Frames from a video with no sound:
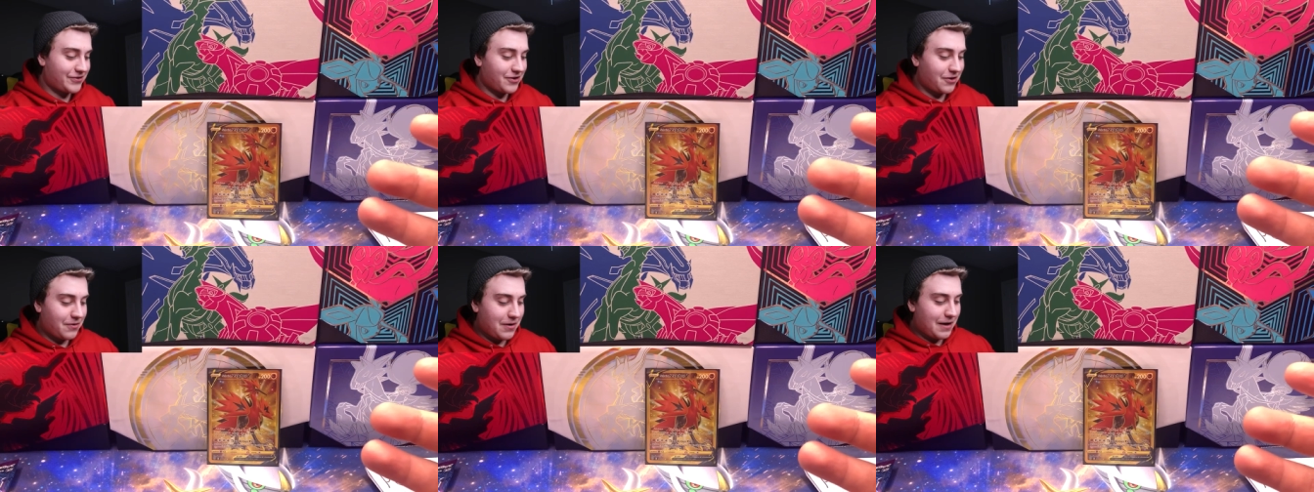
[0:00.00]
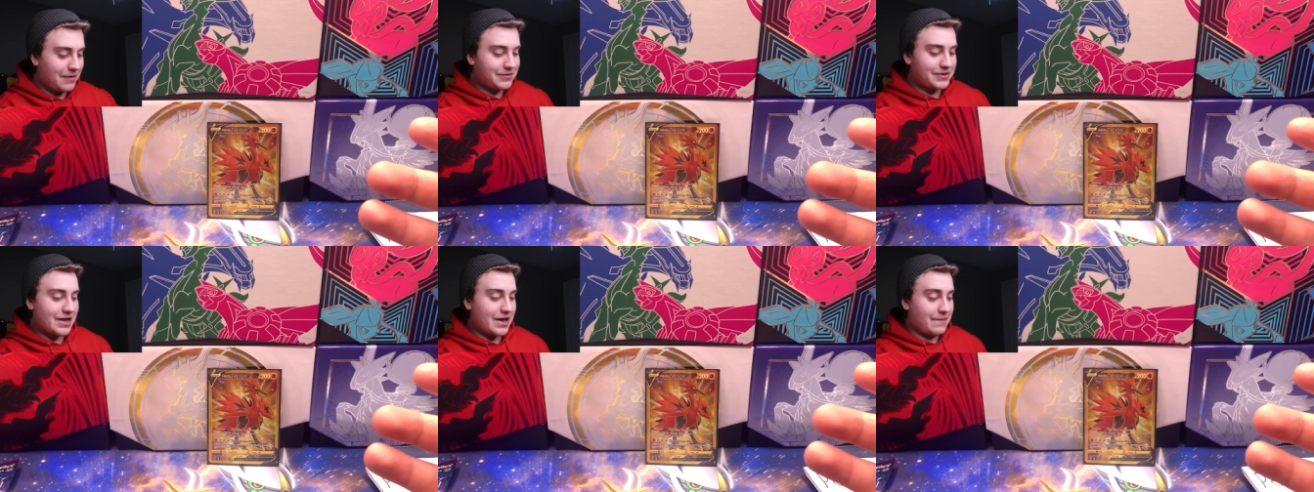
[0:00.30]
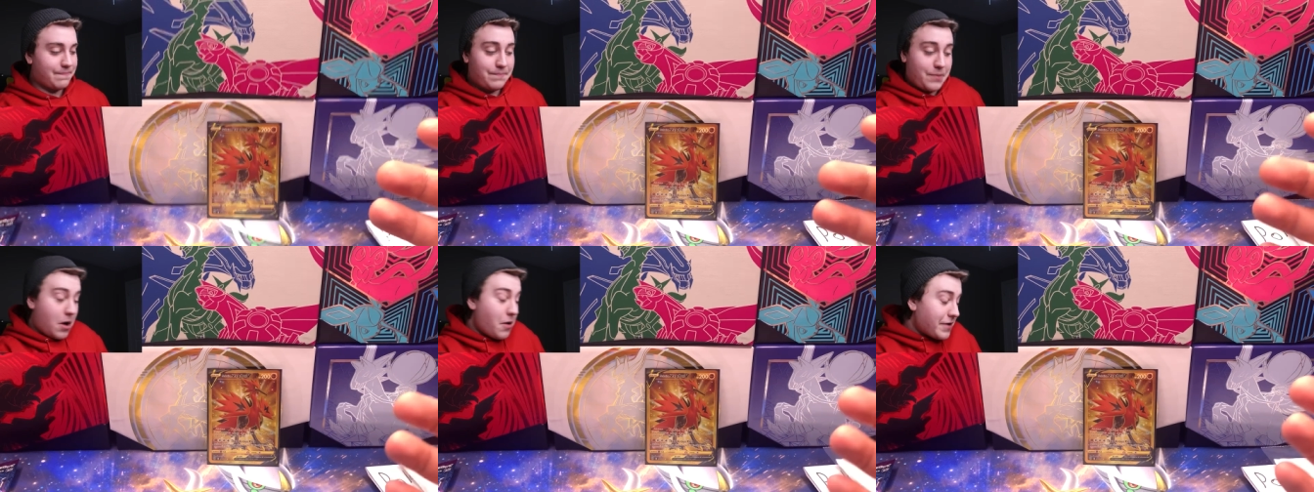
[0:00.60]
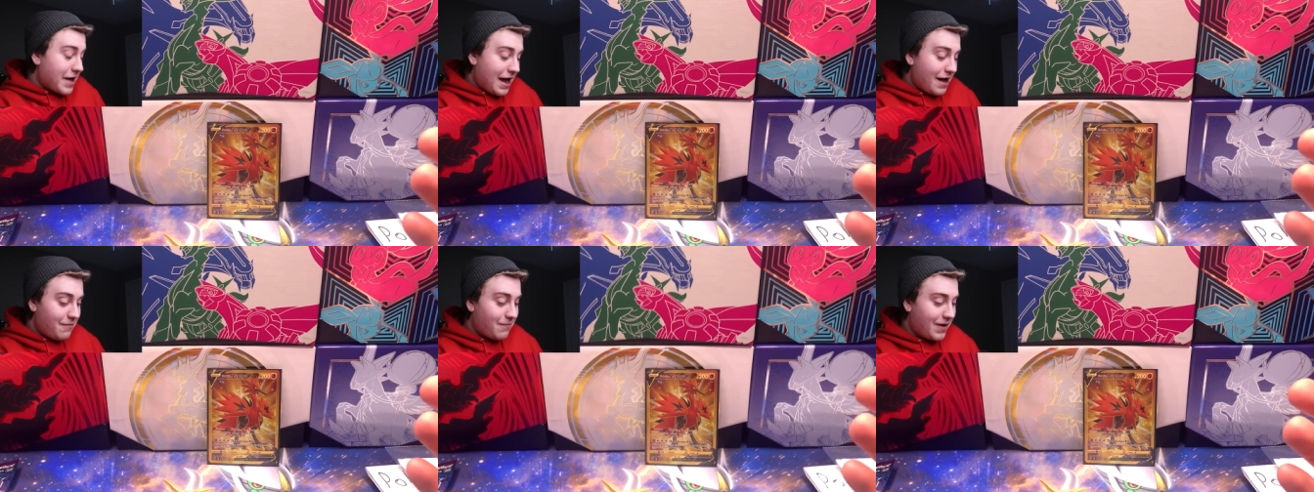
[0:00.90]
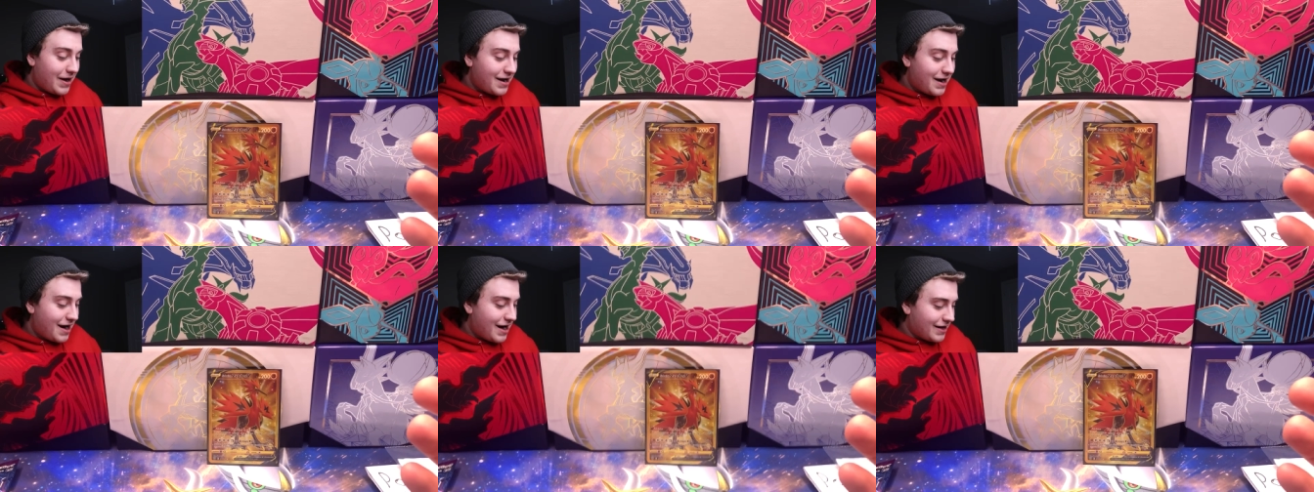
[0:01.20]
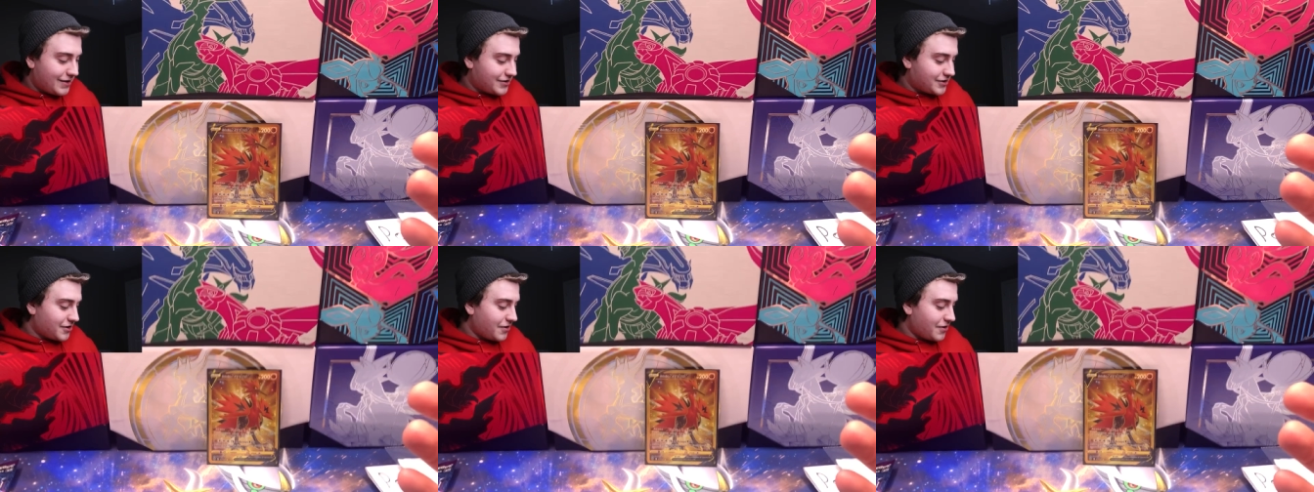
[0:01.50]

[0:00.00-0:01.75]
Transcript: So I was like, okay, why not?